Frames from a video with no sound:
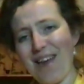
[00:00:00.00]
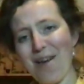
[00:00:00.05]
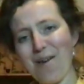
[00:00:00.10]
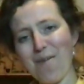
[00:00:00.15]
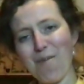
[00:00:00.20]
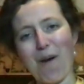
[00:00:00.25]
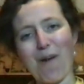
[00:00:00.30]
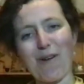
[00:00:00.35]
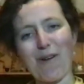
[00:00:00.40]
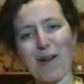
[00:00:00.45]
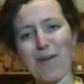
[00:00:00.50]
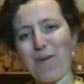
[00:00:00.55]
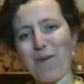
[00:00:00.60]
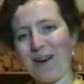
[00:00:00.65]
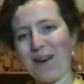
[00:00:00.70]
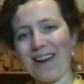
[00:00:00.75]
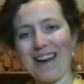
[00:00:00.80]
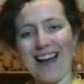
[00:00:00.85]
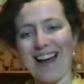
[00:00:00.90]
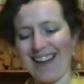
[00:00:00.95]
Merrily
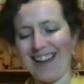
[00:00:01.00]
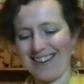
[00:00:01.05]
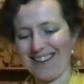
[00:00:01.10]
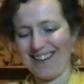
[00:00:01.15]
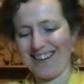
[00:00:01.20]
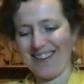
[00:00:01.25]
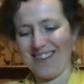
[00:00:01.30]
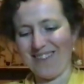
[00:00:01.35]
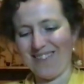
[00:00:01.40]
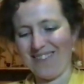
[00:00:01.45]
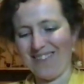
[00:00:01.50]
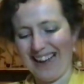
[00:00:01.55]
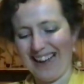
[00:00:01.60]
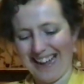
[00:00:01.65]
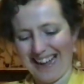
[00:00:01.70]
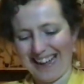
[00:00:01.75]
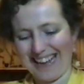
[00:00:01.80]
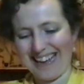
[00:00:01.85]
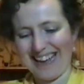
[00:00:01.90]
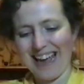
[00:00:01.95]
putting her hand in the
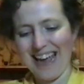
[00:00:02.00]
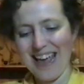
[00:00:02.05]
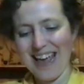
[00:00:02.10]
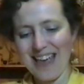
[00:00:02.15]
way.